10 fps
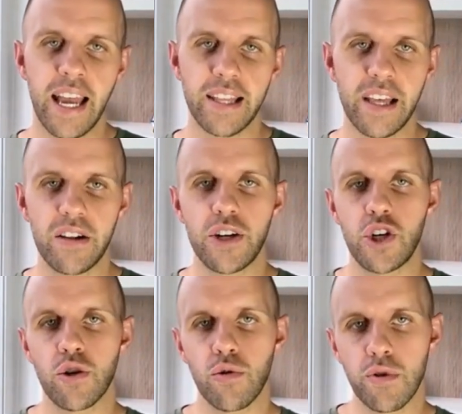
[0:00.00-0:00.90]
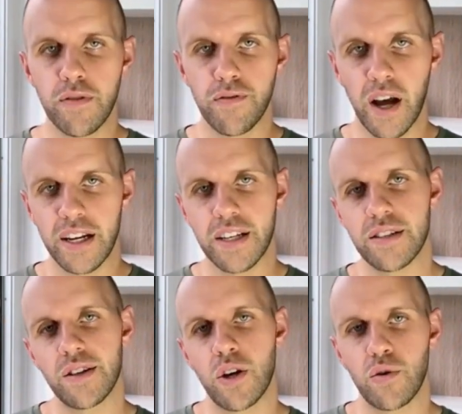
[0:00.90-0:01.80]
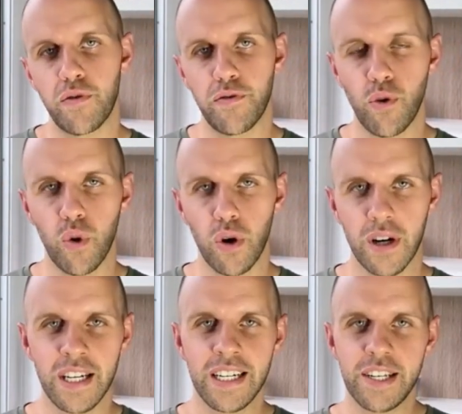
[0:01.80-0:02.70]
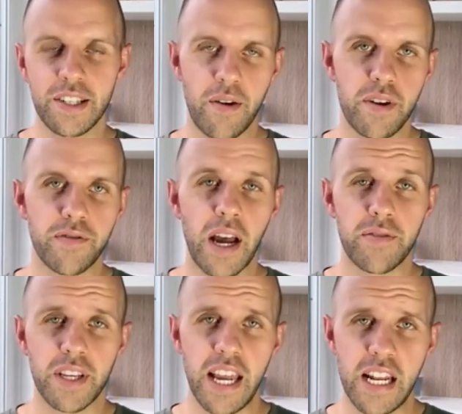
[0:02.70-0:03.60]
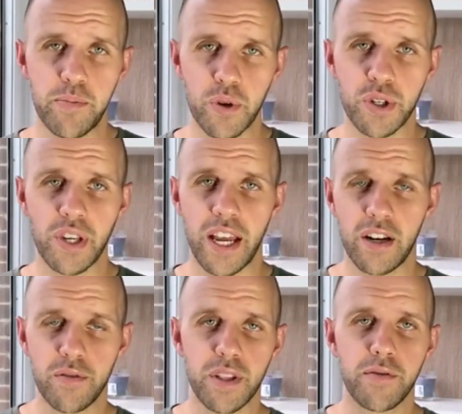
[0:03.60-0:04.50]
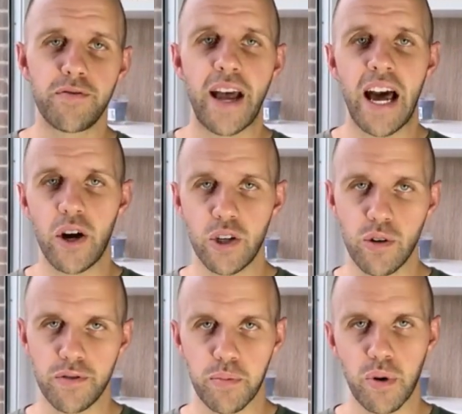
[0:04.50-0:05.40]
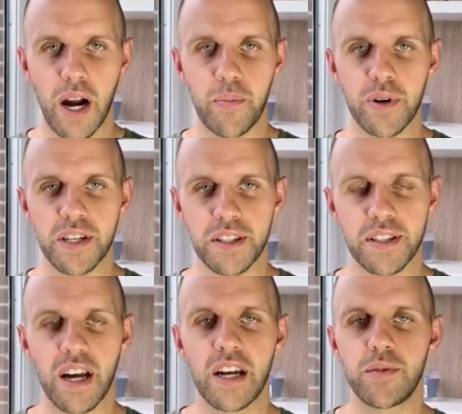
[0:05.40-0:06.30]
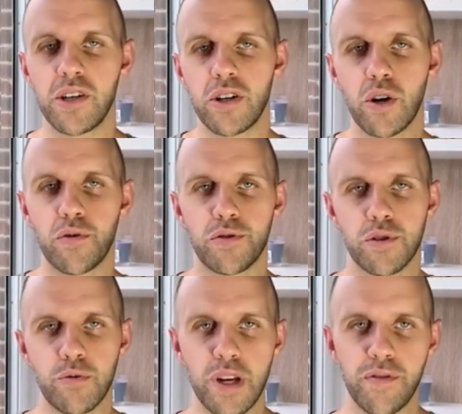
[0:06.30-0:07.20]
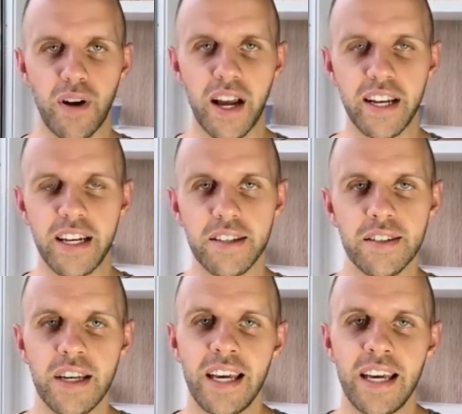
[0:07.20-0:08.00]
And they'll issue a refinance loan for 75 to 80% of the value of the property at the time that you go for the refinance.